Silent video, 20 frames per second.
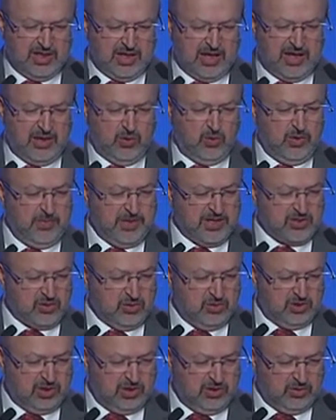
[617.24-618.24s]
And we must
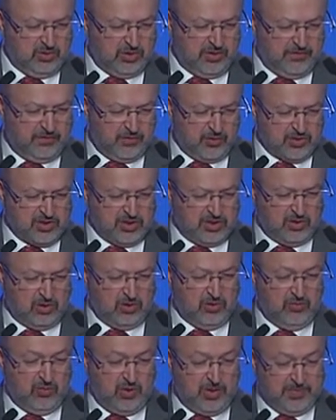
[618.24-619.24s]
continue to reinforce the
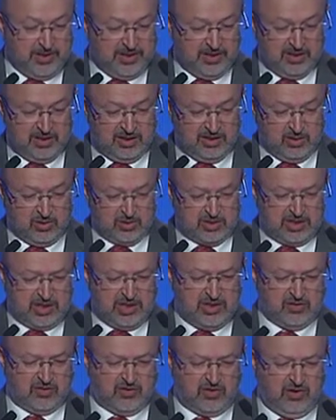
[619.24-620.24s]
role of women in all
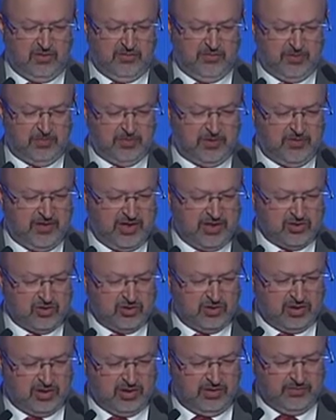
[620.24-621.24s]
stages of conflict
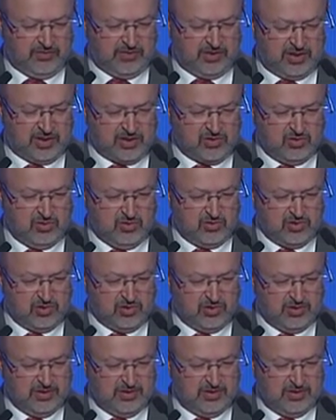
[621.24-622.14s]
prevention and conflict resolution.